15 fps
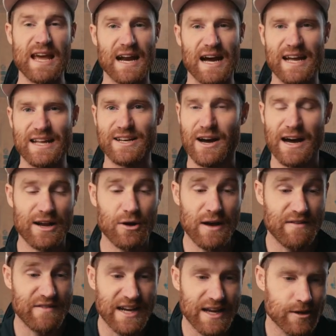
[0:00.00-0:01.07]
And I don't
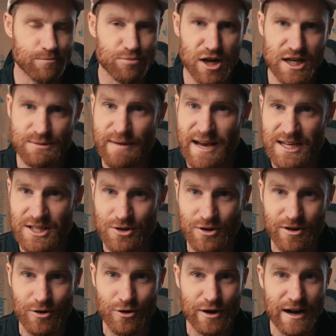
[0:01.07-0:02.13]
have any other prospects
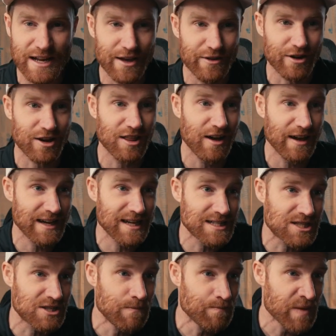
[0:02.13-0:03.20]
or any other
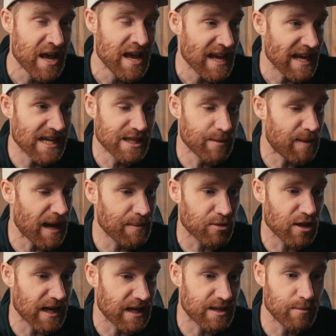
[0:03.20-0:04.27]
clients in the
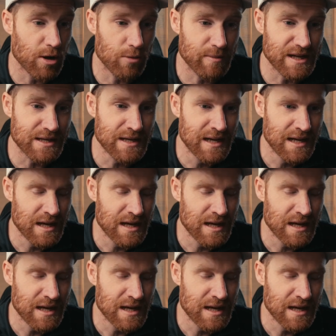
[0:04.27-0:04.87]
pipeline at the moment.